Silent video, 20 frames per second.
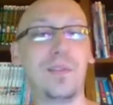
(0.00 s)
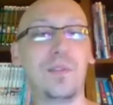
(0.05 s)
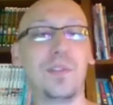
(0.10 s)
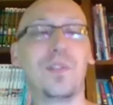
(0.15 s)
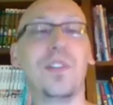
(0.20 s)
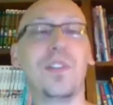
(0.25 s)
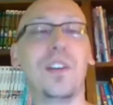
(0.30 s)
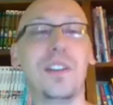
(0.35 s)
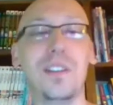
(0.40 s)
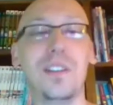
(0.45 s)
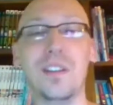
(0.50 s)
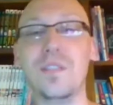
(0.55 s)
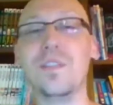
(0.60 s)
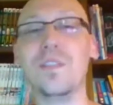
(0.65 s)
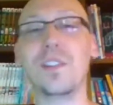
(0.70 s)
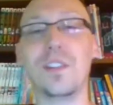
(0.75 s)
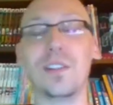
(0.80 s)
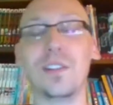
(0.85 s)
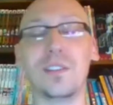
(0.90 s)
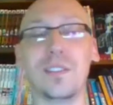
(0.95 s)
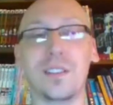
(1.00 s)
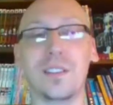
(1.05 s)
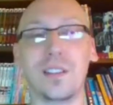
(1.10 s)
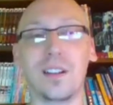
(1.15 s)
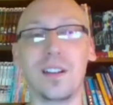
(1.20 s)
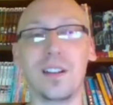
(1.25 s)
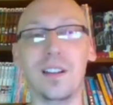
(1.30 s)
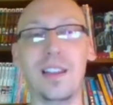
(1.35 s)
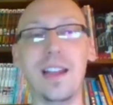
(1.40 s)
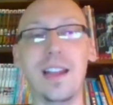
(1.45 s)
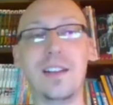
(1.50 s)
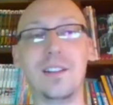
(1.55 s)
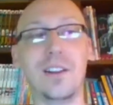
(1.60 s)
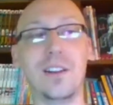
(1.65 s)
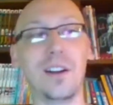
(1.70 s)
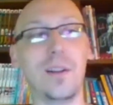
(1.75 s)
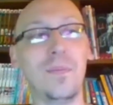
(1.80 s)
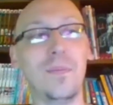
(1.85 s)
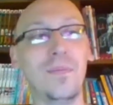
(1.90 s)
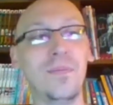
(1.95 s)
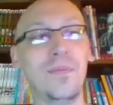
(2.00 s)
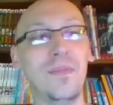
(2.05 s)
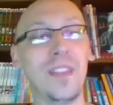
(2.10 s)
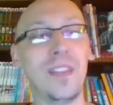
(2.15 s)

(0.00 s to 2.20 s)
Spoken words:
it was very difficult as a collector.